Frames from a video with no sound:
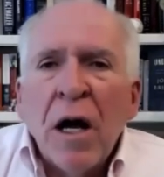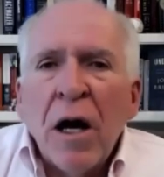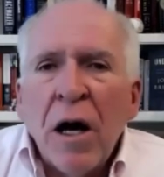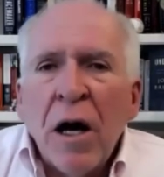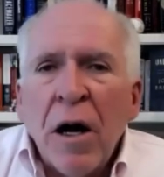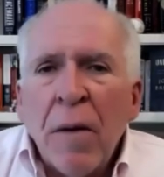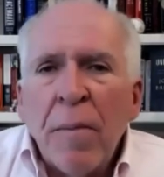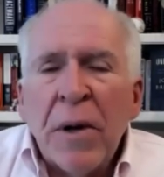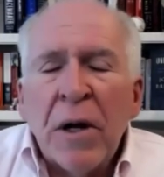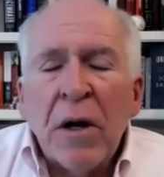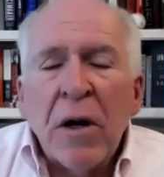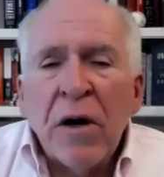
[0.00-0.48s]

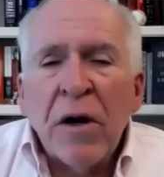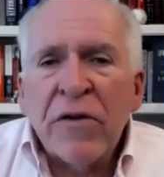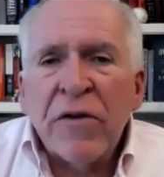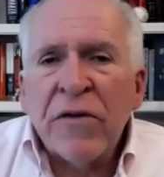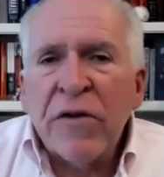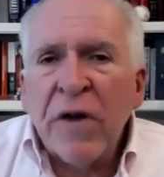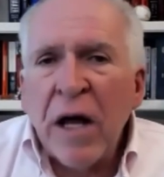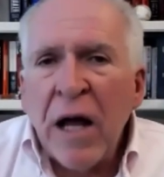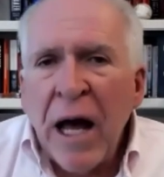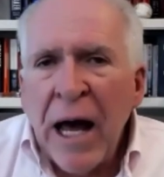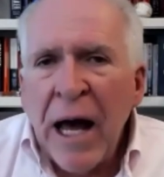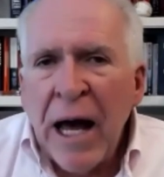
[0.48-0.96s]
because
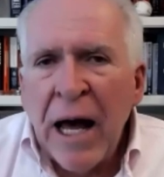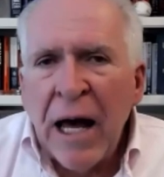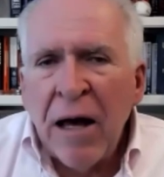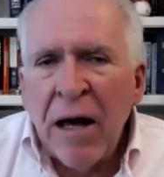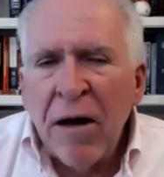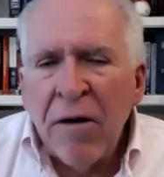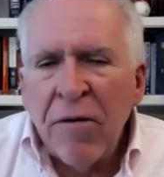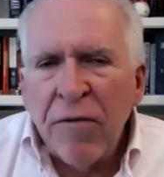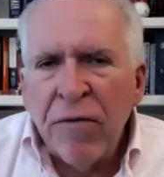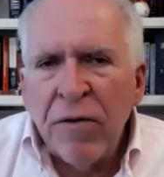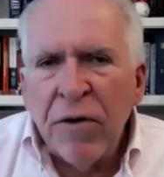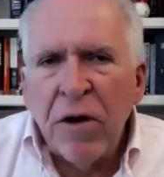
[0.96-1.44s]
they
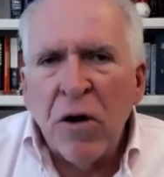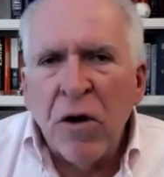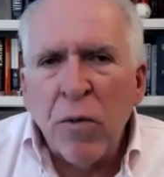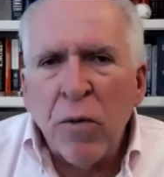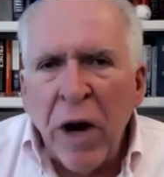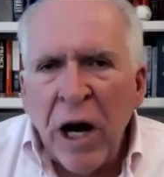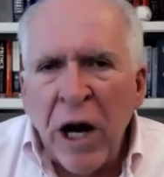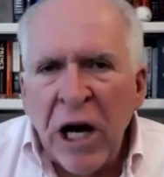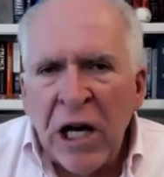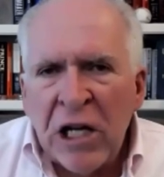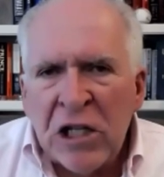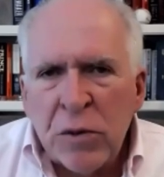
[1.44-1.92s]
have the
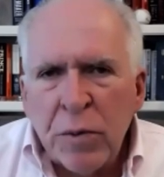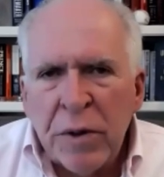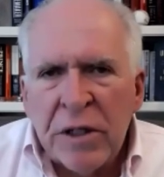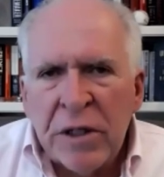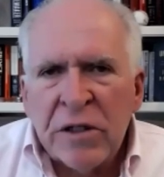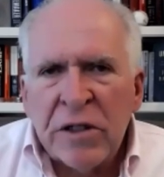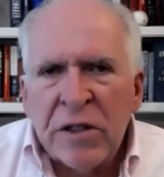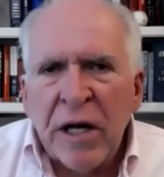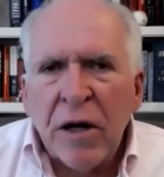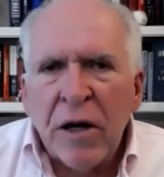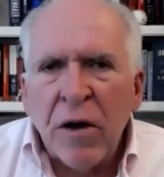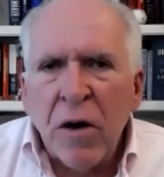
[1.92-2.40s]

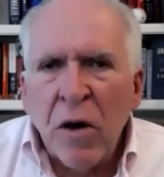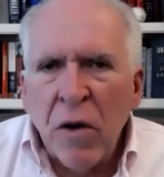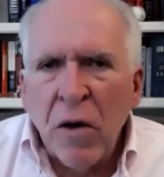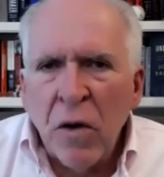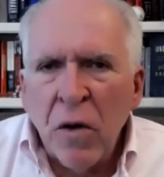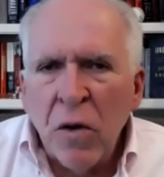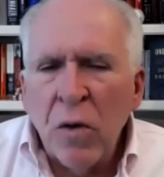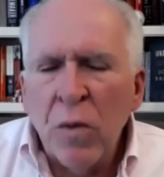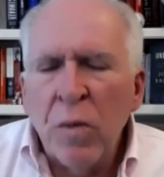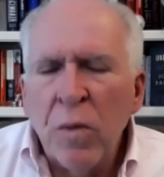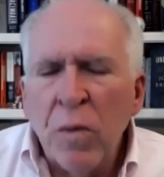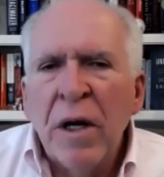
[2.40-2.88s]
arrangements at
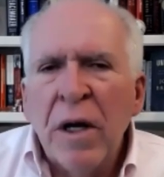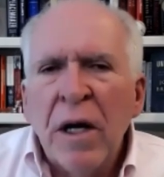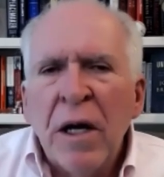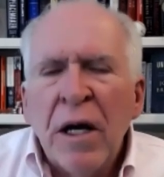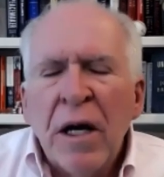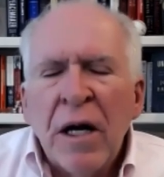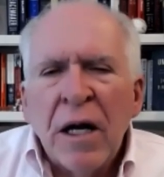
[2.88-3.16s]
home,